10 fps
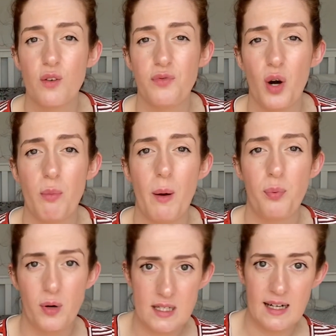from
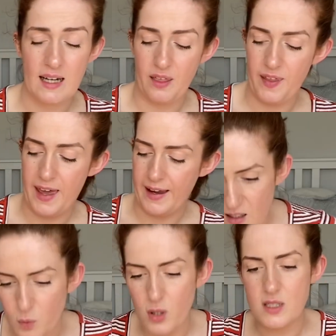Pretty Little Thing. I
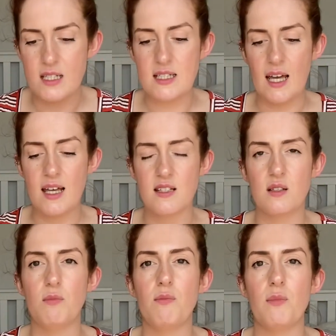wanted to get
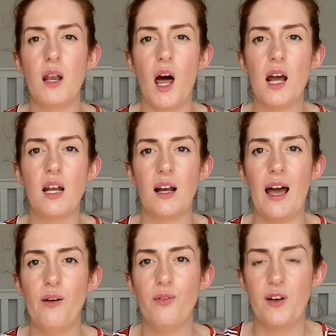some lilac
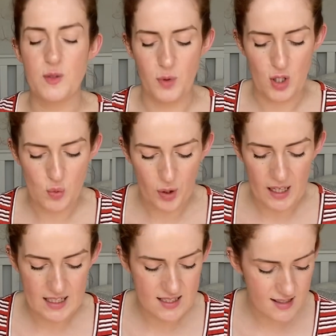outfits because what I
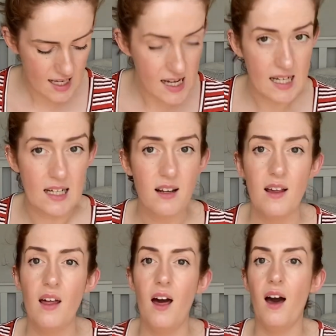had seen
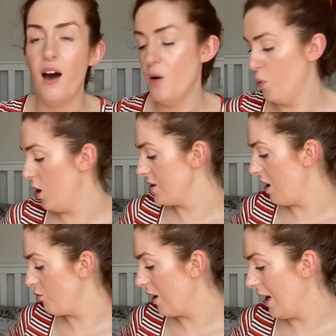uh, was a,
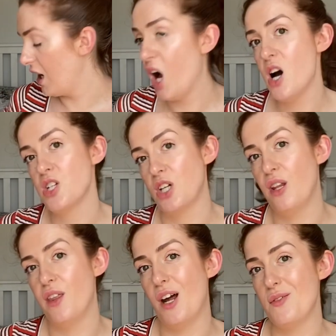a, cardigan
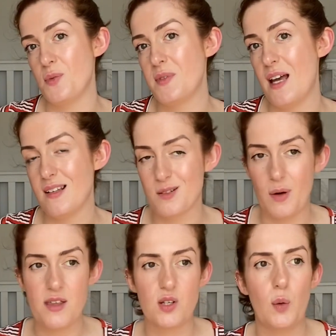that I was obsessed
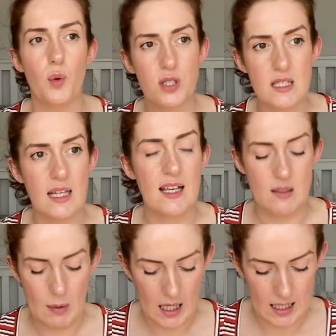with, so I wanted to get some
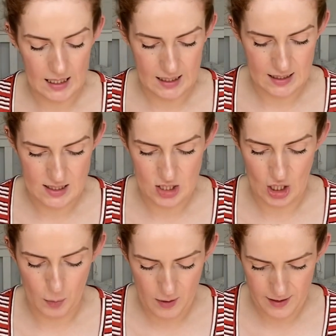lilac things to
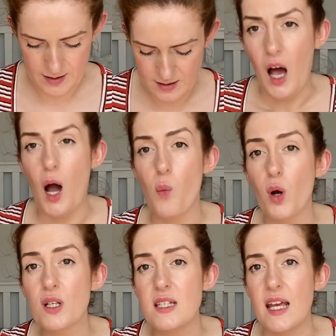go with it. I
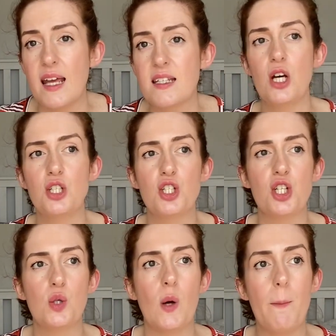wanted to
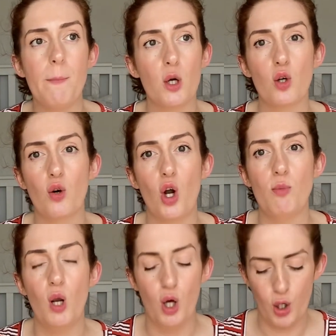do a monochrome
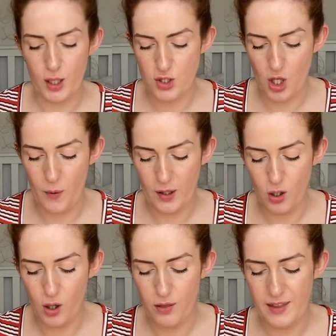look, so I
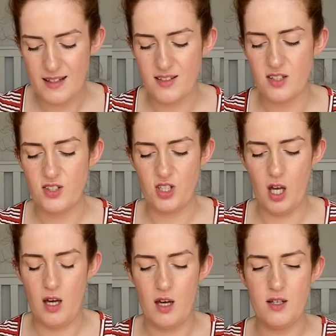got this
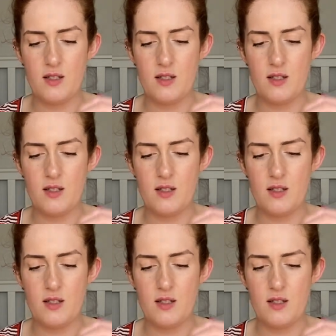skirt